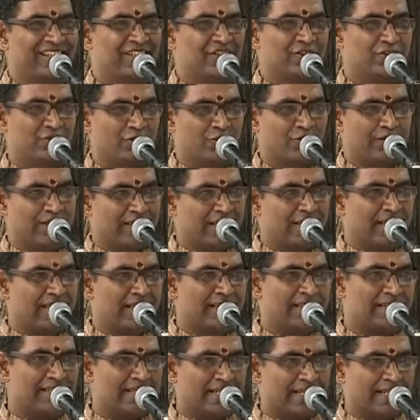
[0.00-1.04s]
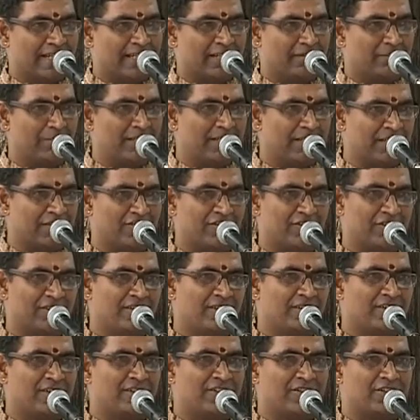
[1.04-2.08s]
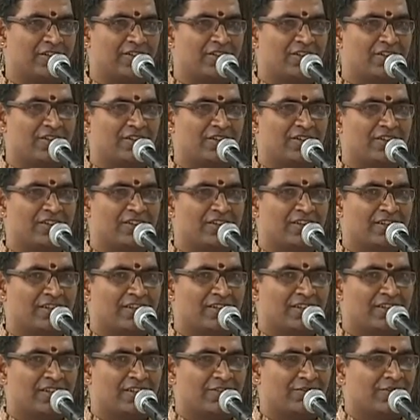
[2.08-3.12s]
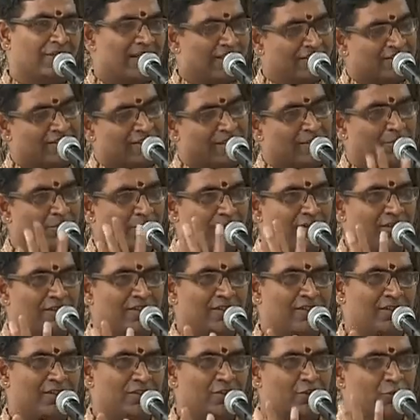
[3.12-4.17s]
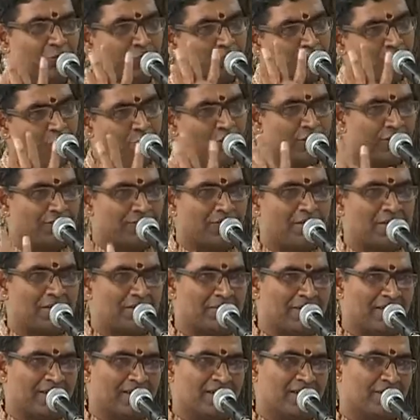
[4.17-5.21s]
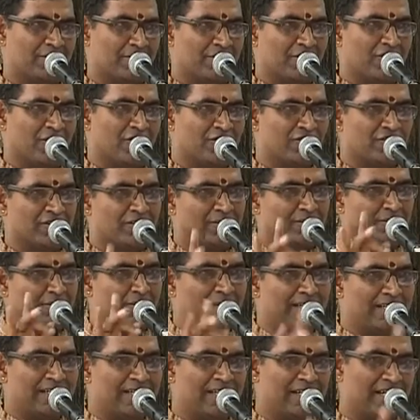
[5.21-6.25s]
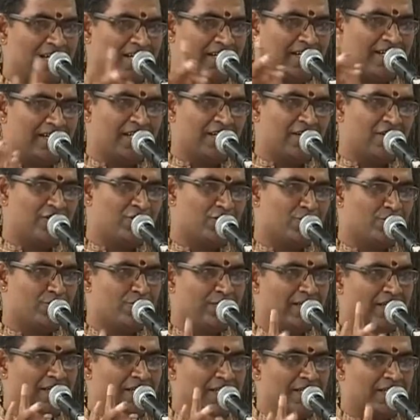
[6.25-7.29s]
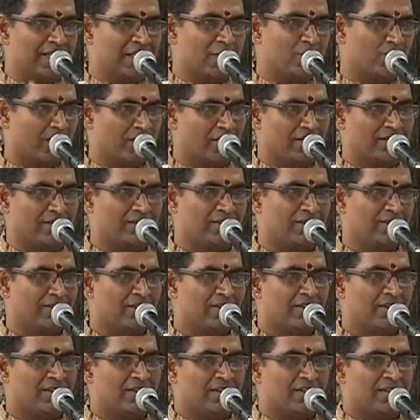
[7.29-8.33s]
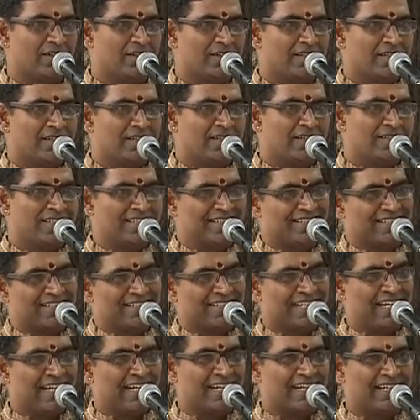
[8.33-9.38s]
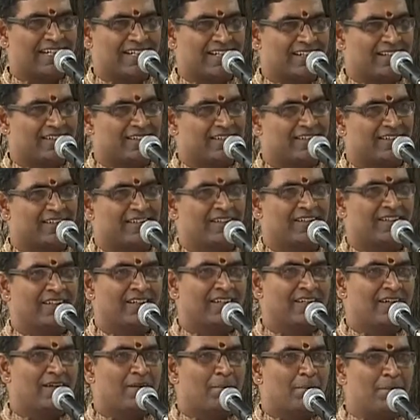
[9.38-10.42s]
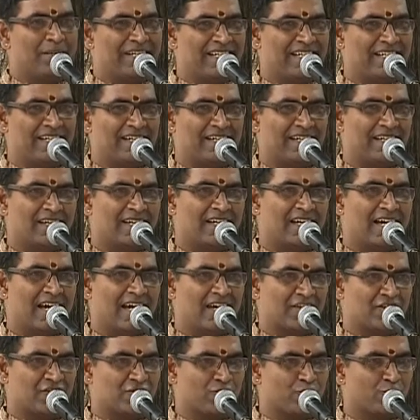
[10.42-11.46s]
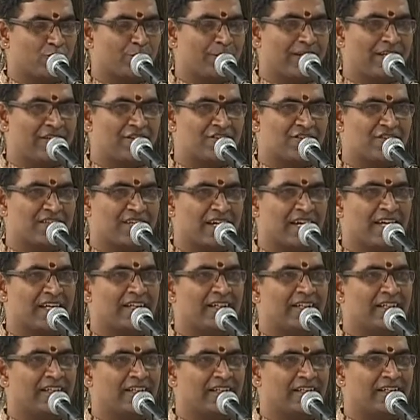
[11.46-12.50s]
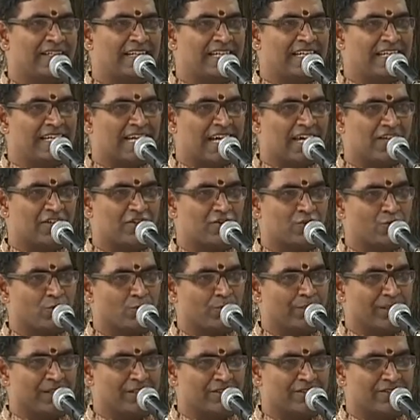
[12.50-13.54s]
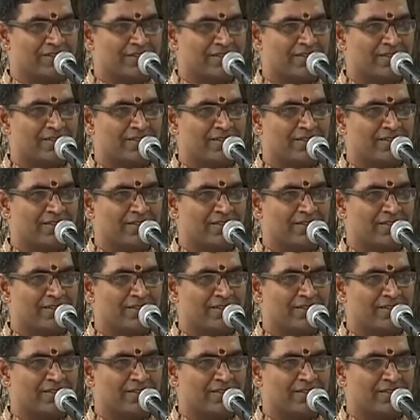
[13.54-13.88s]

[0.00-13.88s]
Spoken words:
So here the 9 beats. For example, you know the format because B and D should be equal. Just take B as 2 beats and D as 2 beats.